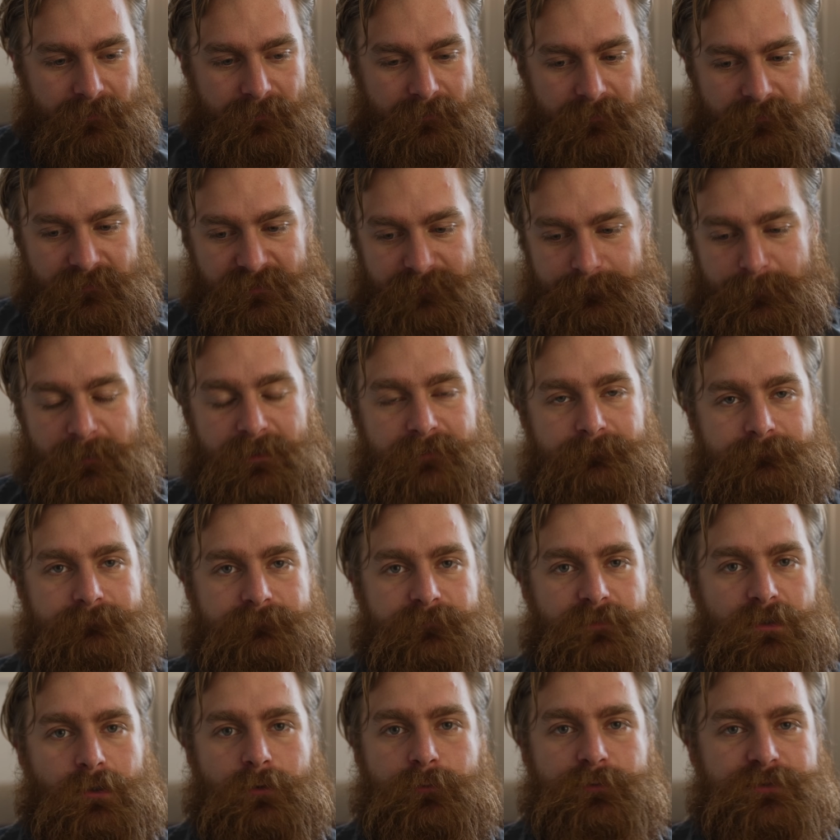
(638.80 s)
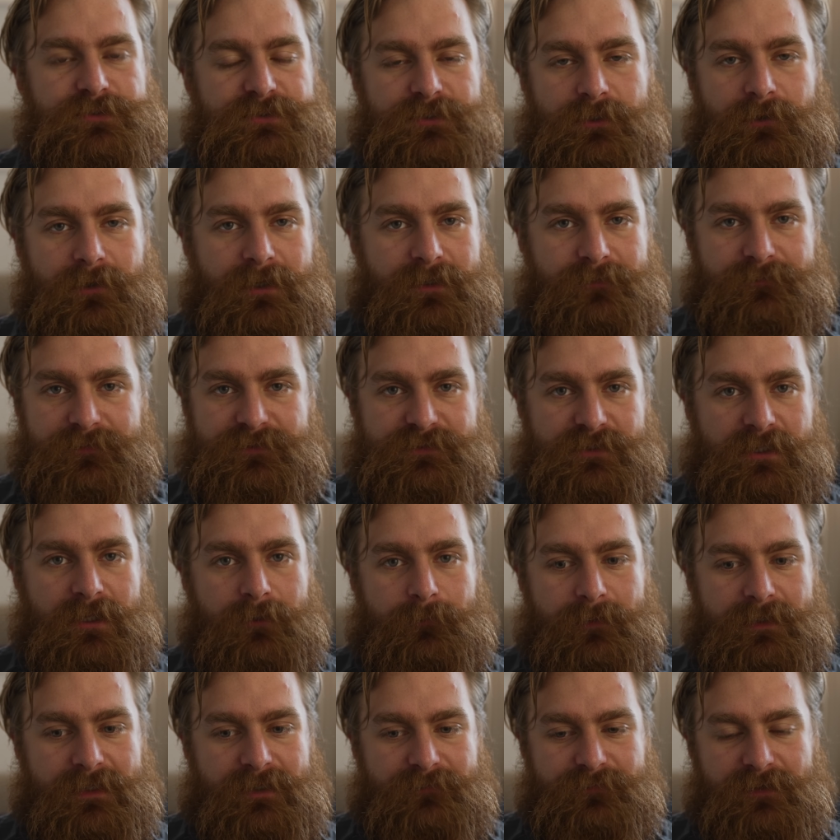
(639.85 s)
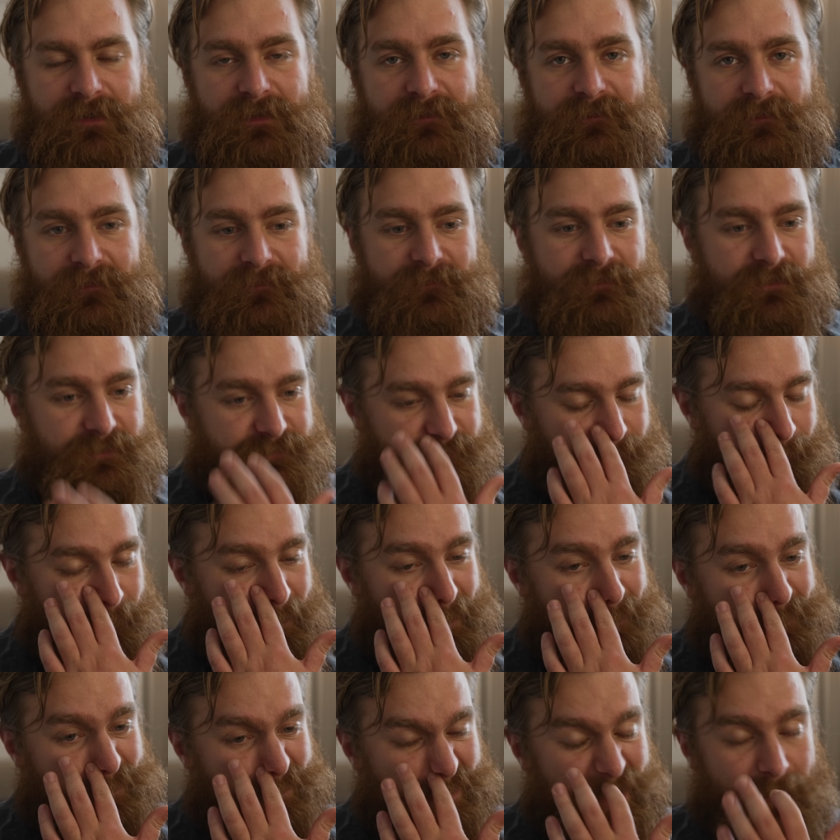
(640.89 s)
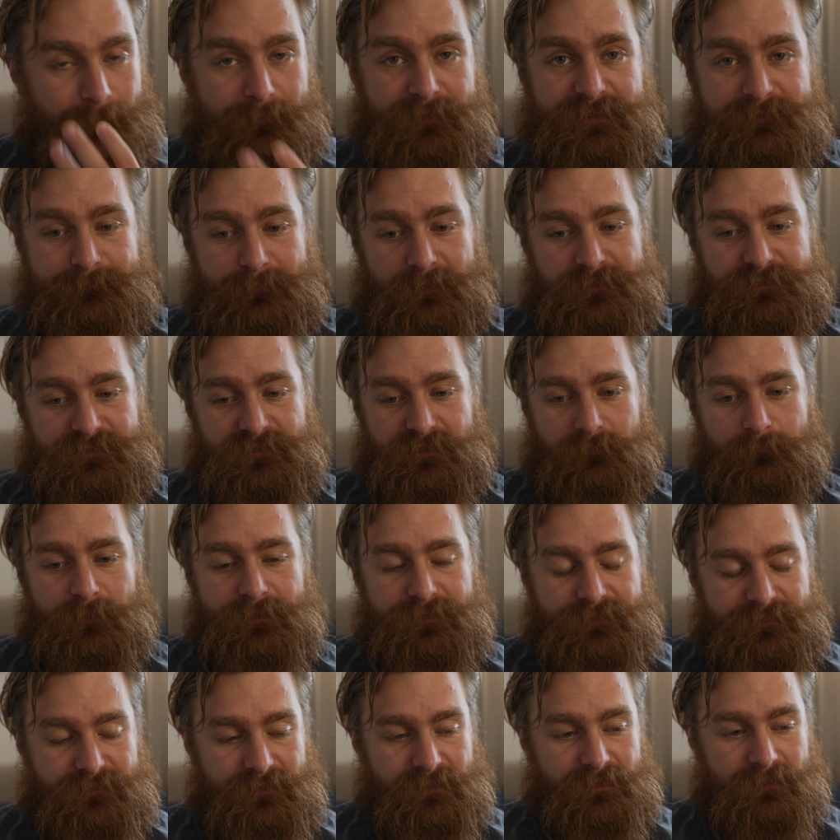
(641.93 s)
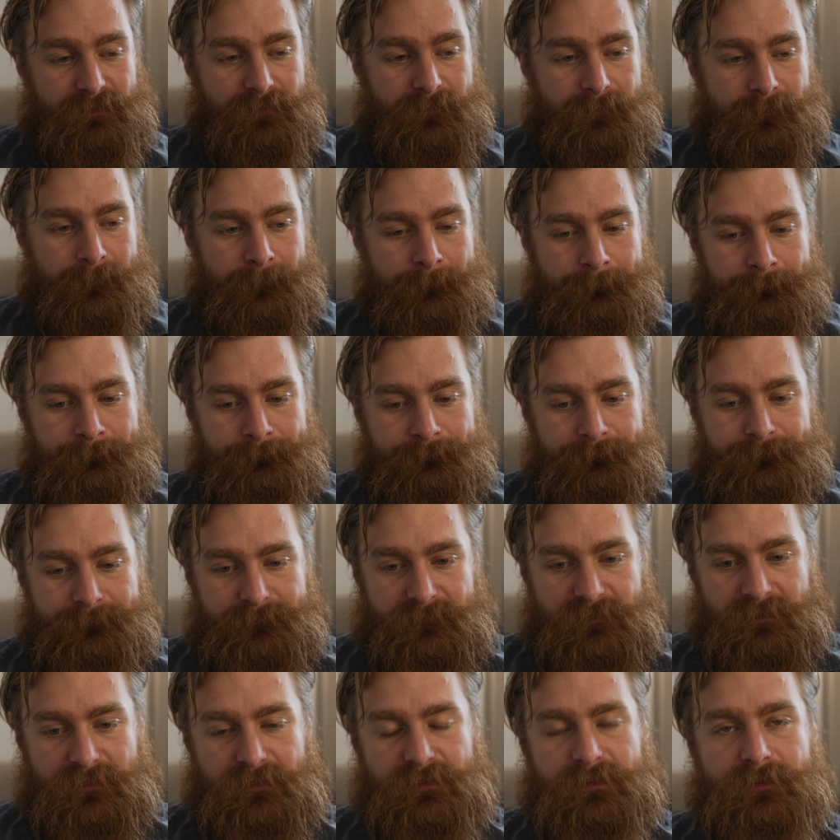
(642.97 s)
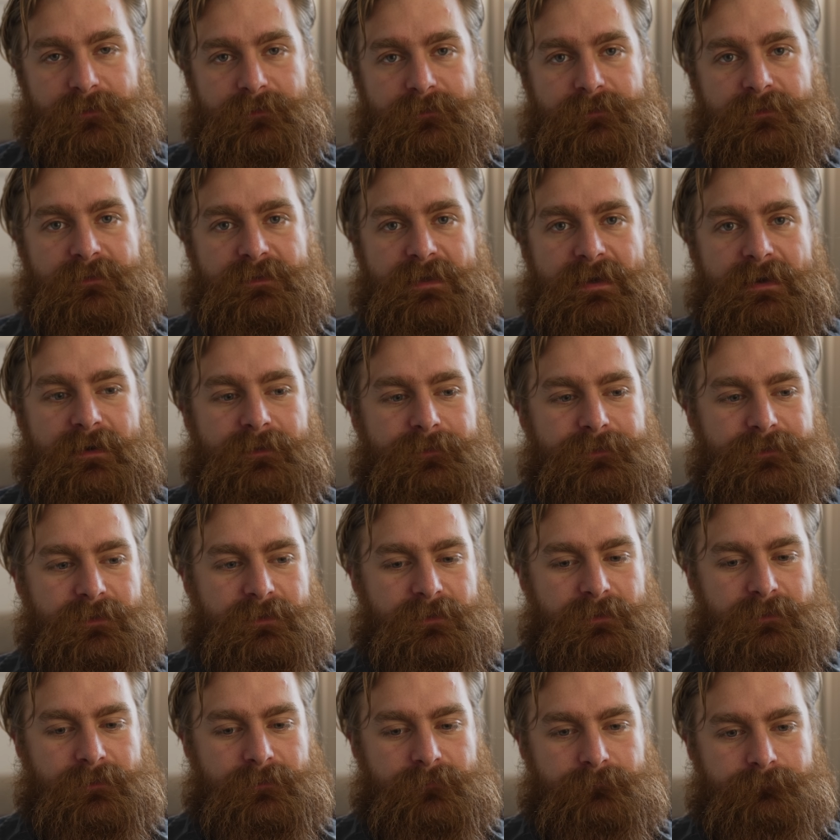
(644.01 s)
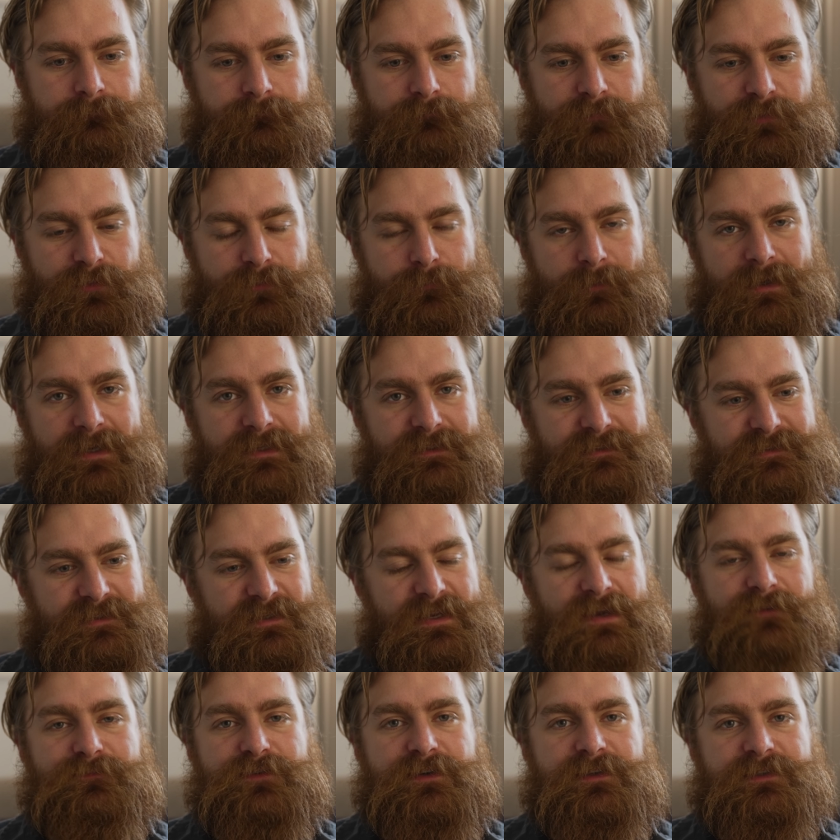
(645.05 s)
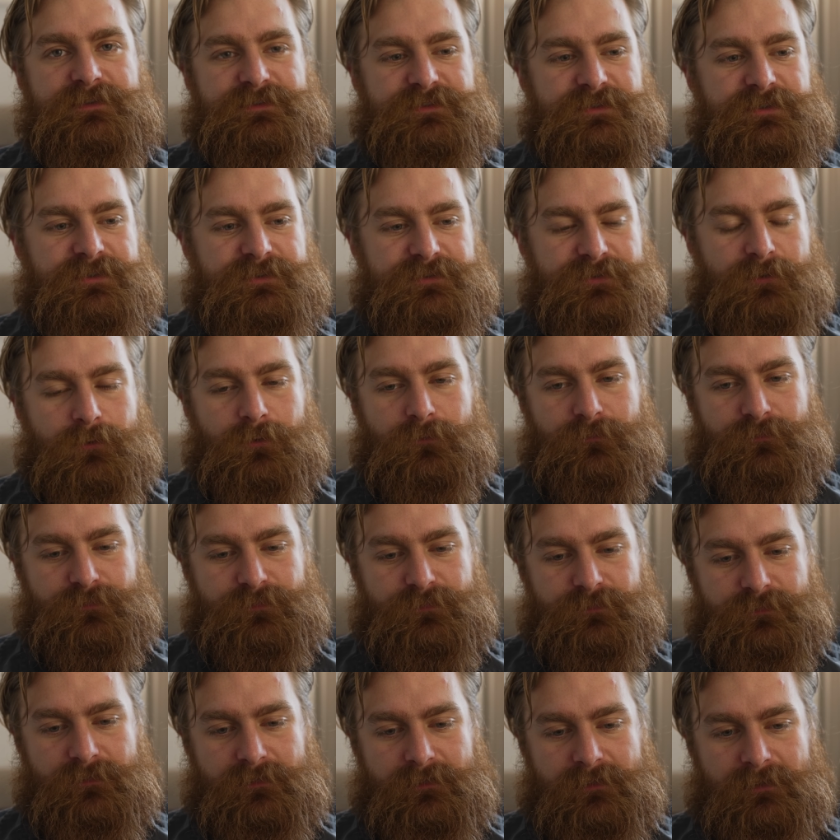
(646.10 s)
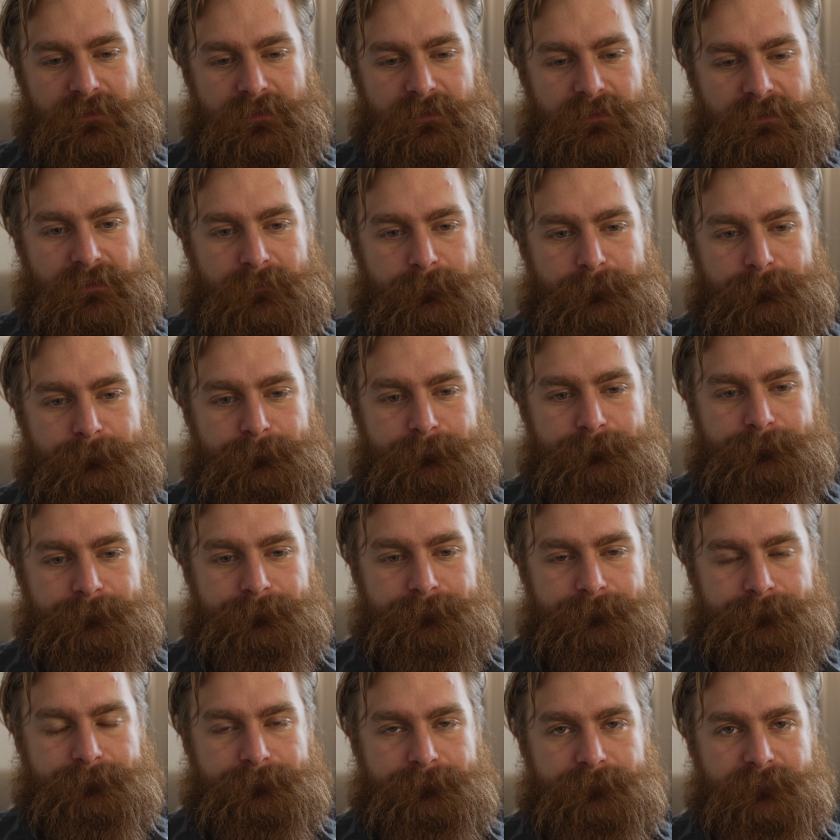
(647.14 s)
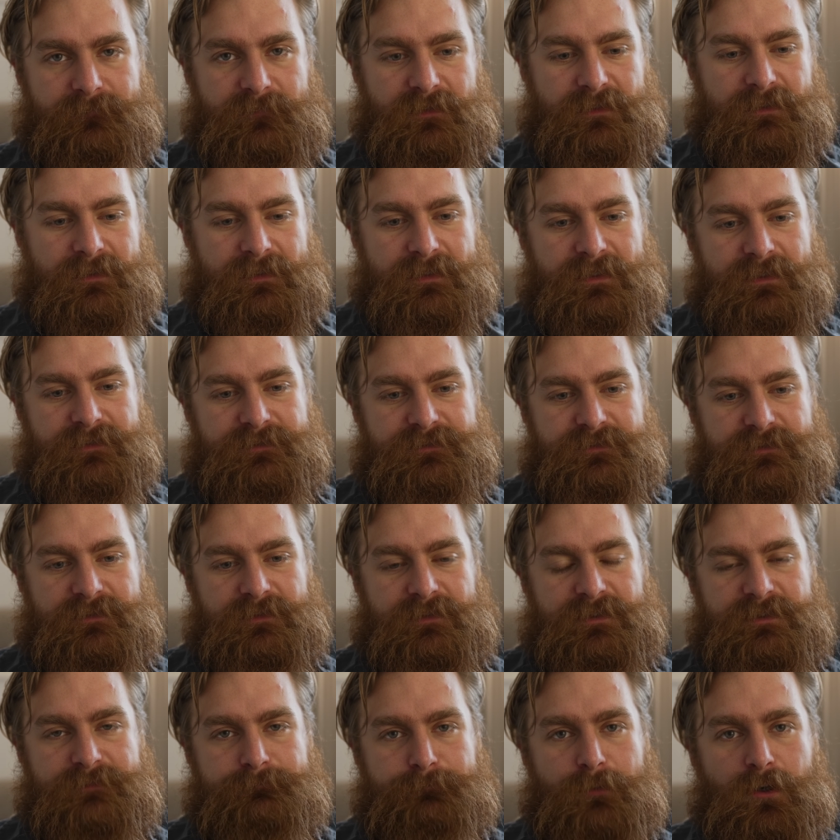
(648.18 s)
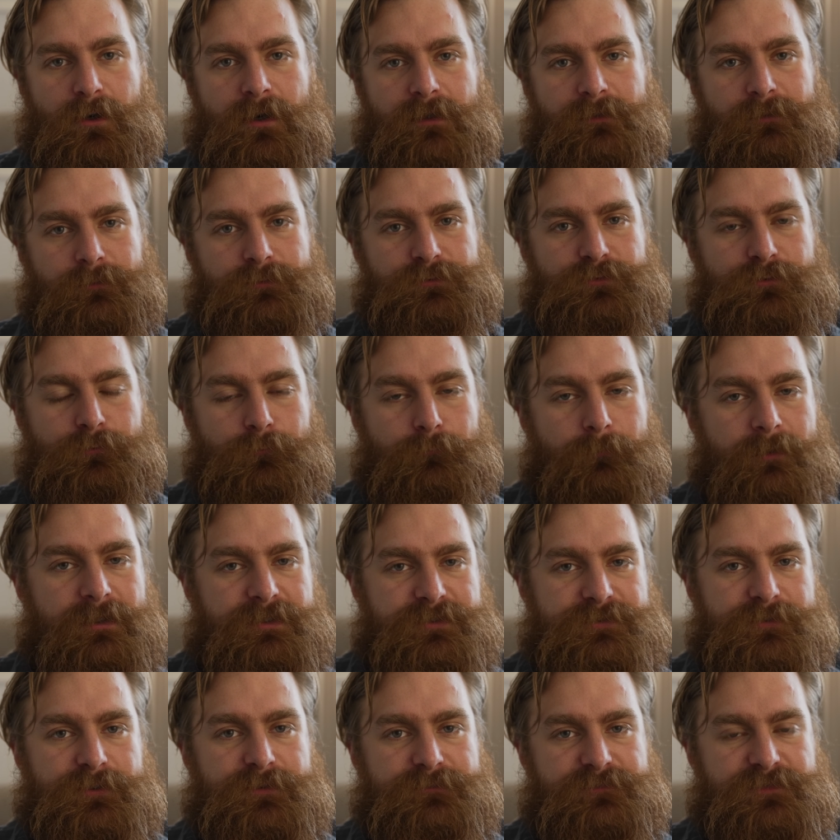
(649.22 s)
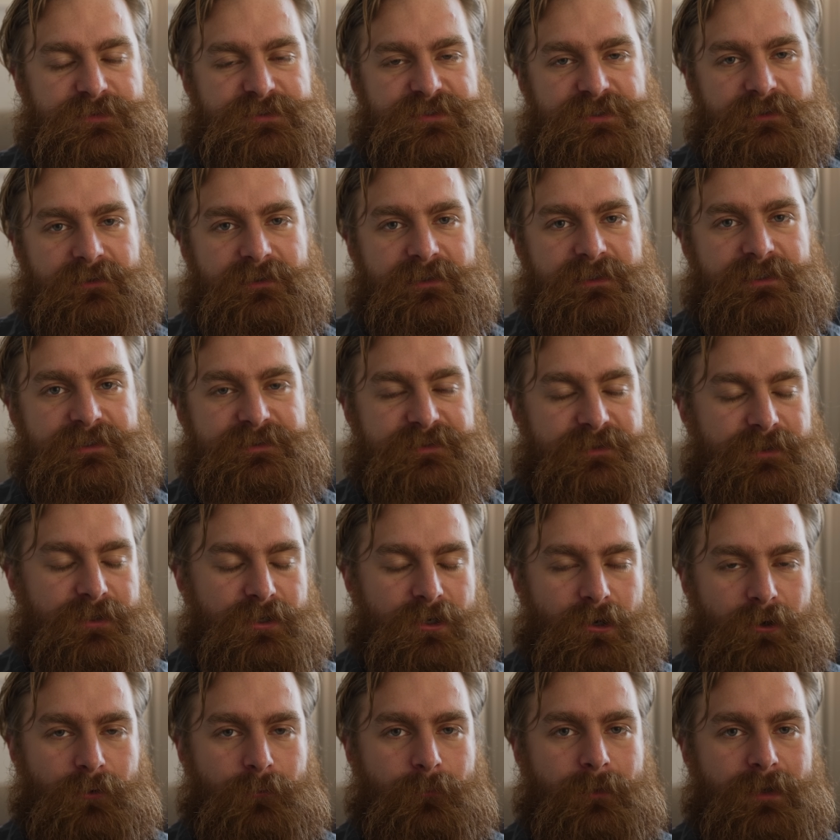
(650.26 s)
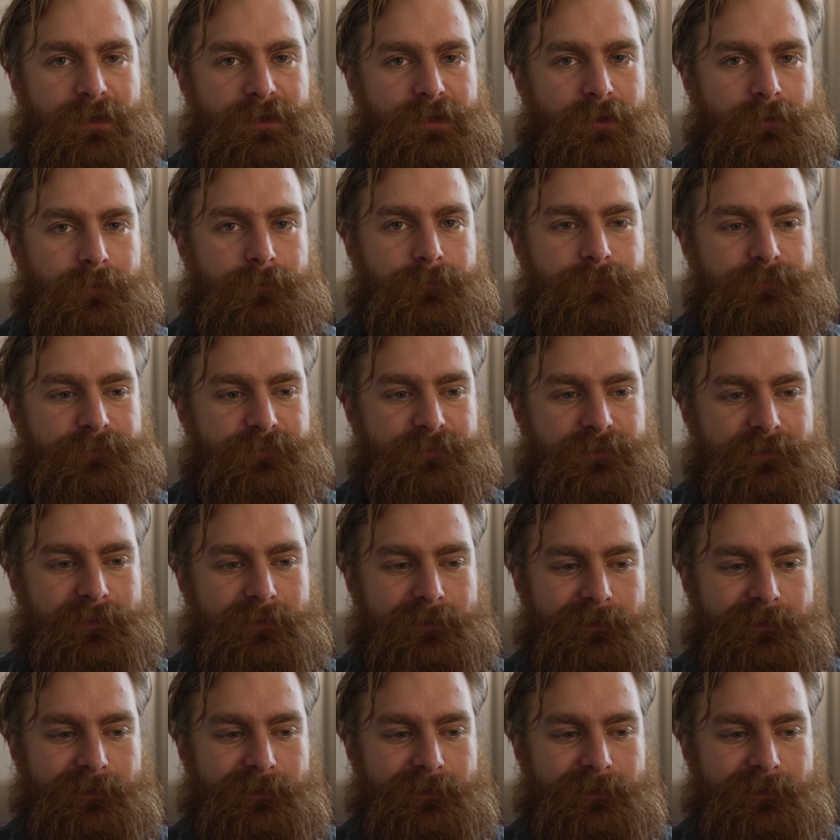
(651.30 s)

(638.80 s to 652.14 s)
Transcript: there's been no sign of slowing. If anything, things are ramping up, especially with the, now the threats and evidences of, I guess, these biological research facilities that no one knows